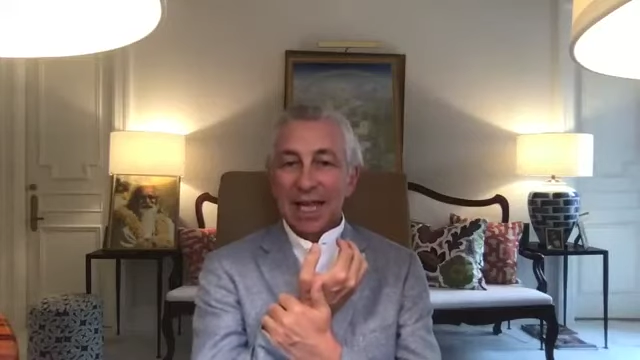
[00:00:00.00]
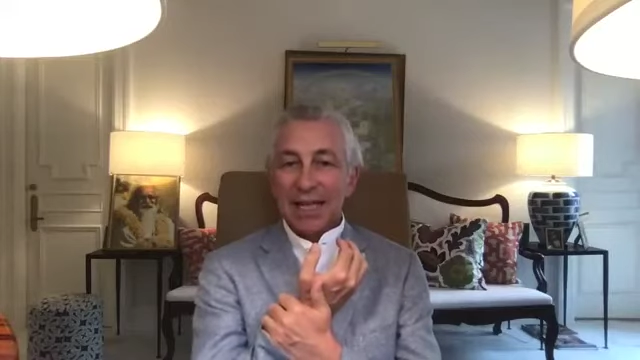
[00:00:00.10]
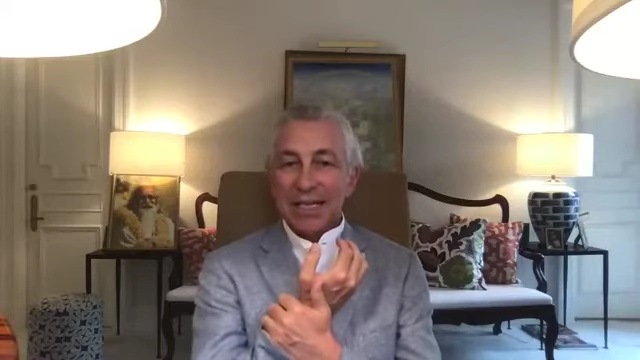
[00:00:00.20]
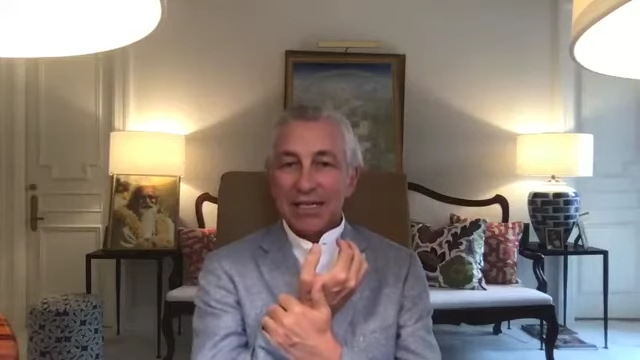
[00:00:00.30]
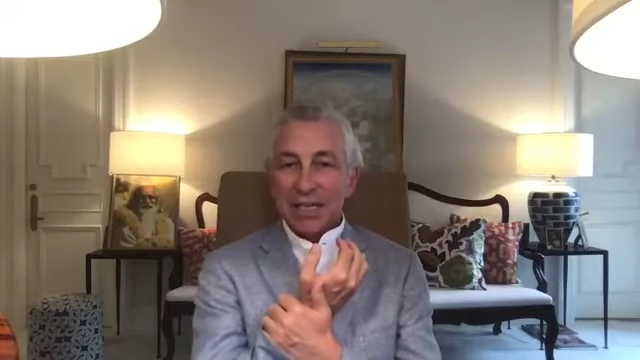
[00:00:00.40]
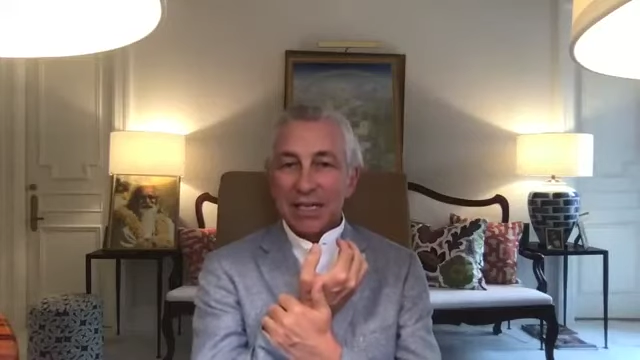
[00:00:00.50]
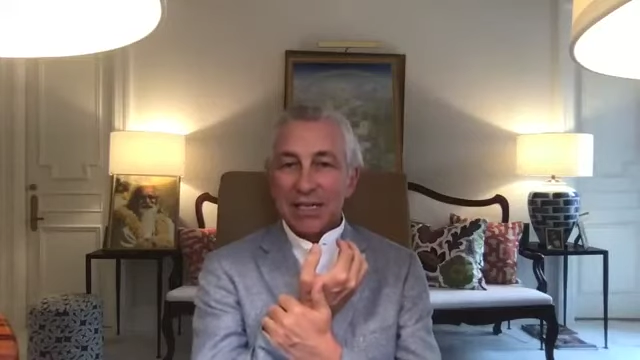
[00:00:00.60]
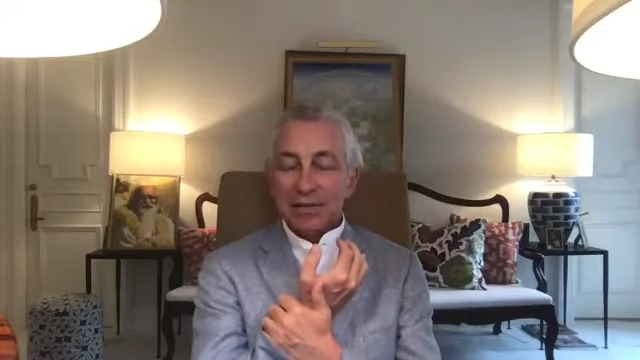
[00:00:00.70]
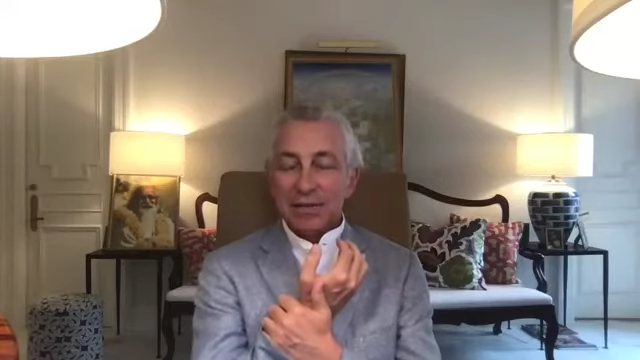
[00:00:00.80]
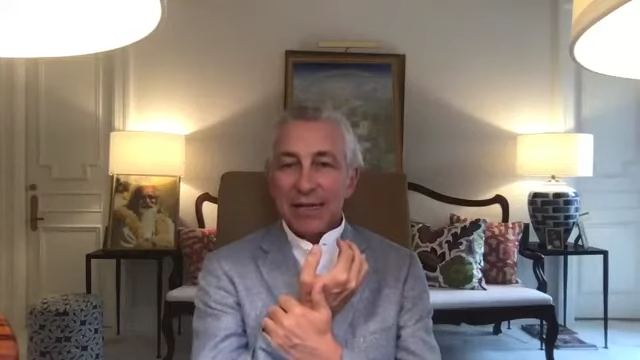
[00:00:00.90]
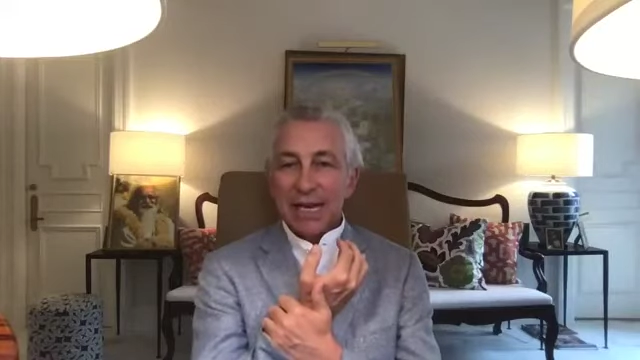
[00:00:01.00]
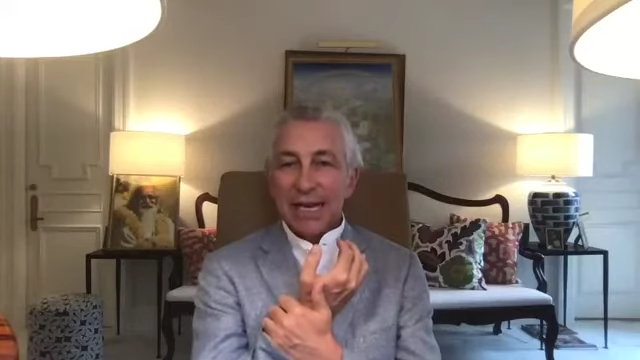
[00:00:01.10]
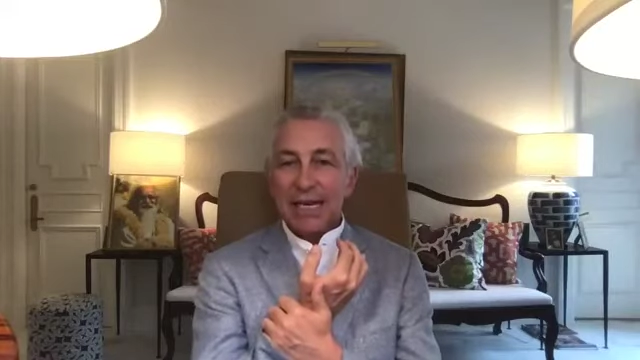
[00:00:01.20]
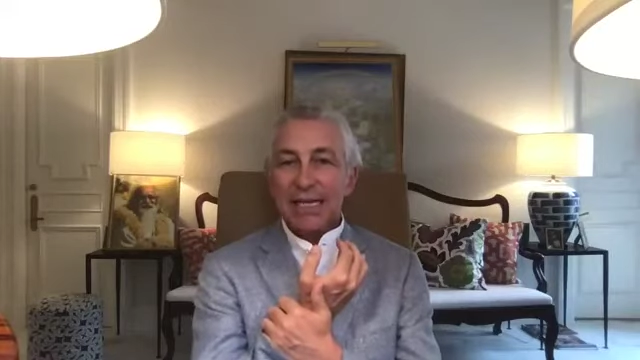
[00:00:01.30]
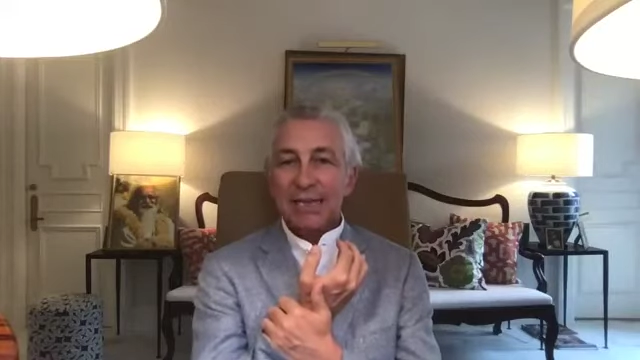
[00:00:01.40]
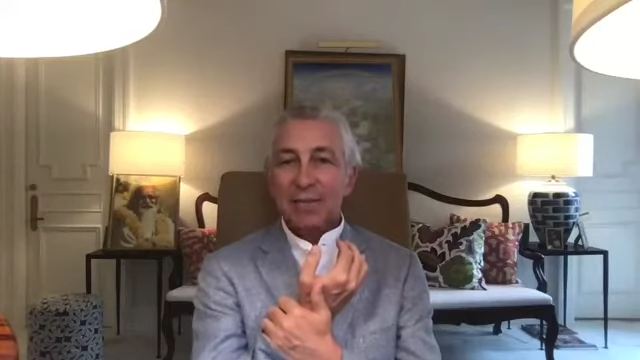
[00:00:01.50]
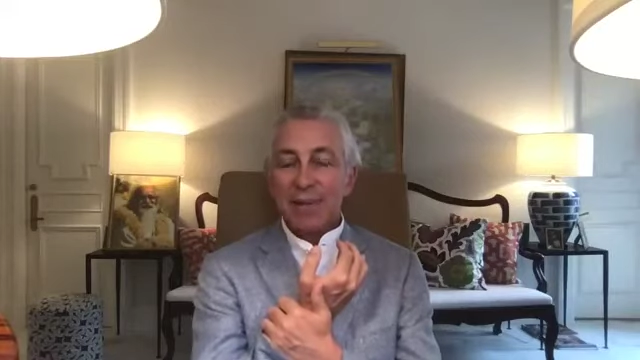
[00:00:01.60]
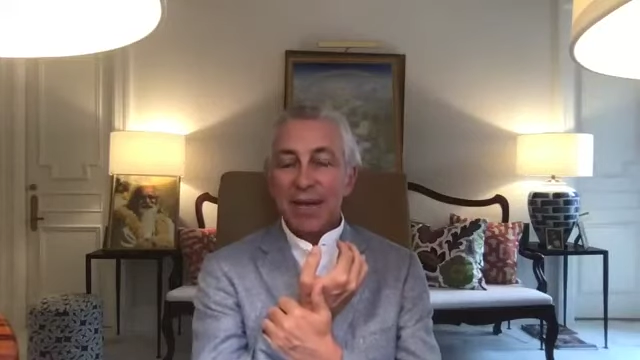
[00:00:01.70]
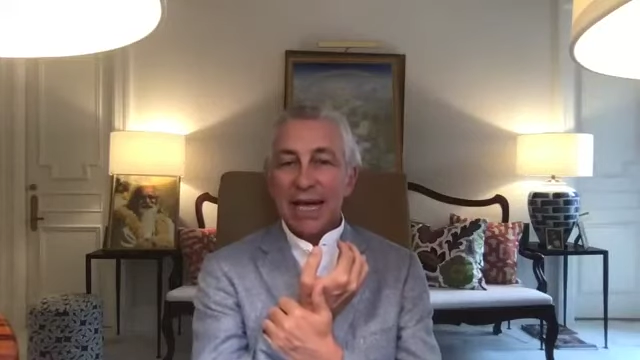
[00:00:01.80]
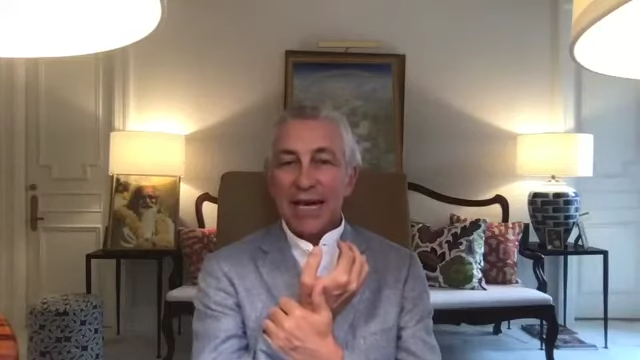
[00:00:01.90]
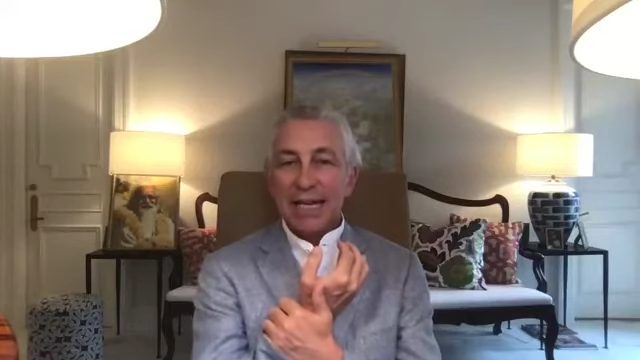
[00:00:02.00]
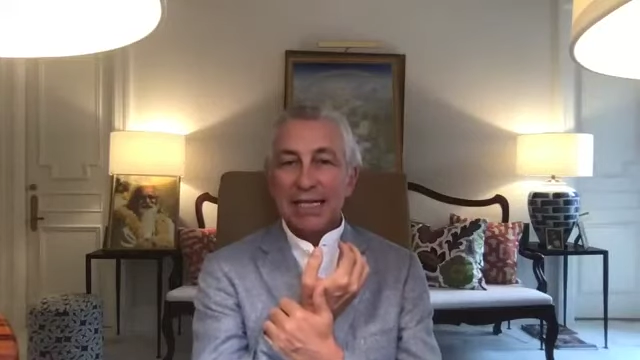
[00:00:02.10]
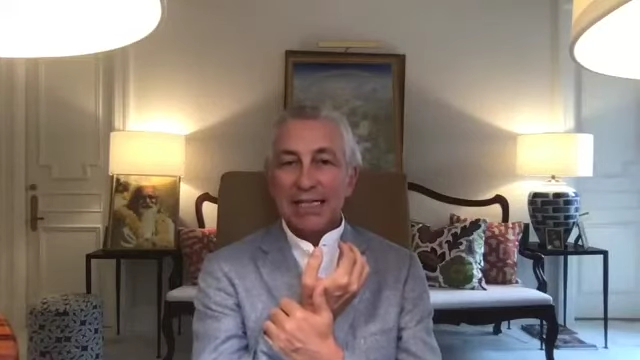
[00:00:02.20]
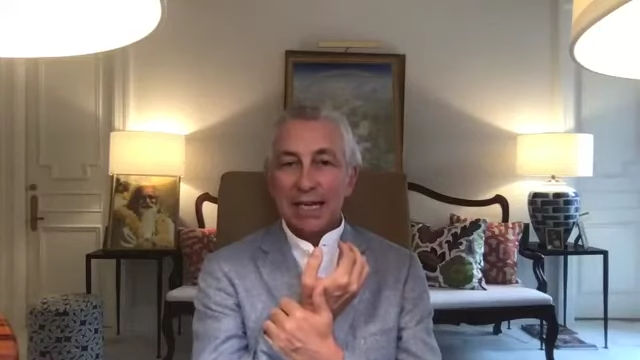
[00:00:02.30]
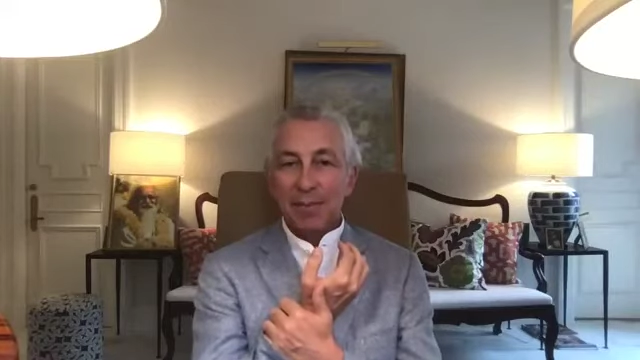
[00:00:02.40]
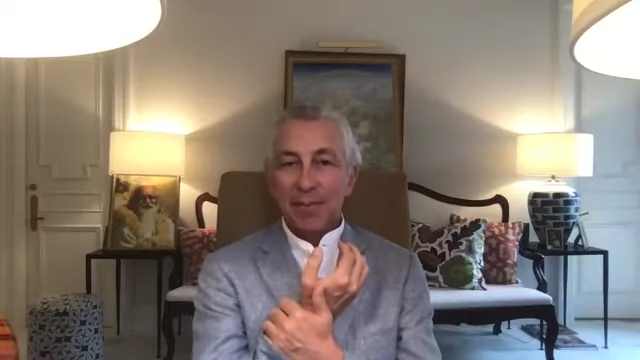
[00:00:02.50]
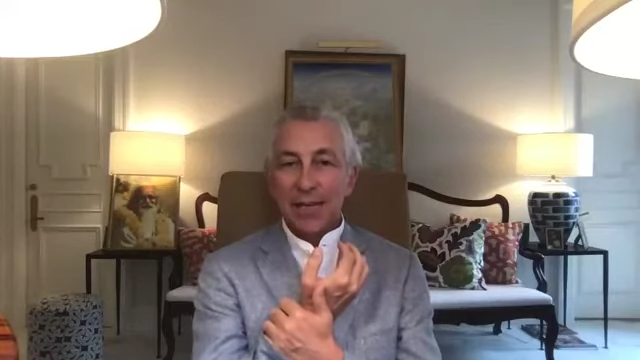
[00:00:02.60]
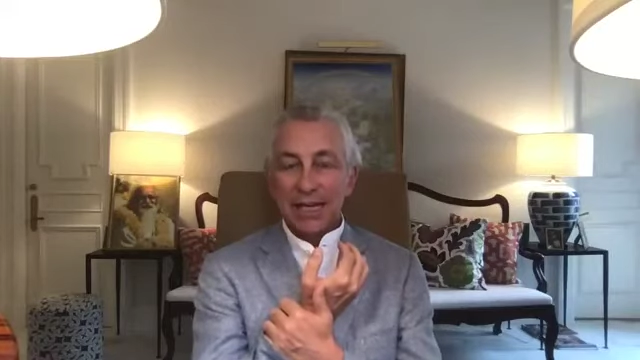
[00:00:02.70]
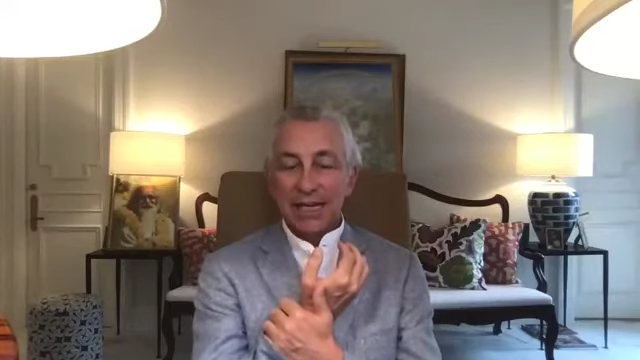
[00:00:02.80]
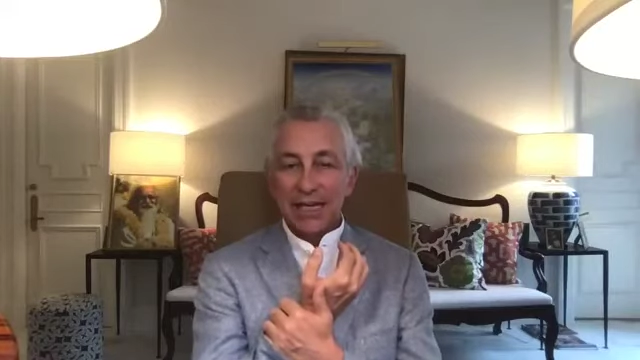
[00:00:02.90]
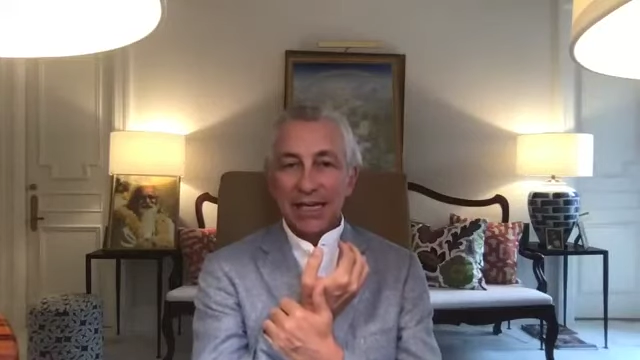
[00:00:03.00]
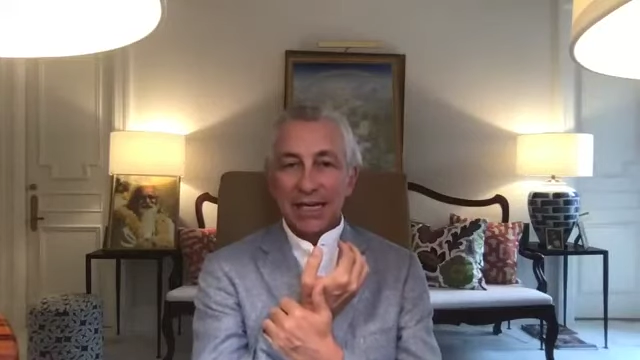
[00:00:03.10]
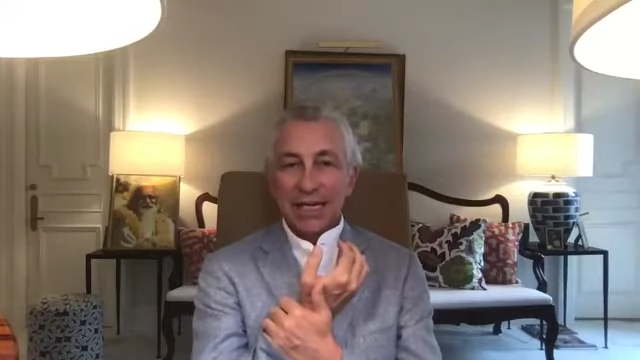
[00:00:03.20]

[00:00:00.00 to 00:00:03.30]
and just feeling barely something,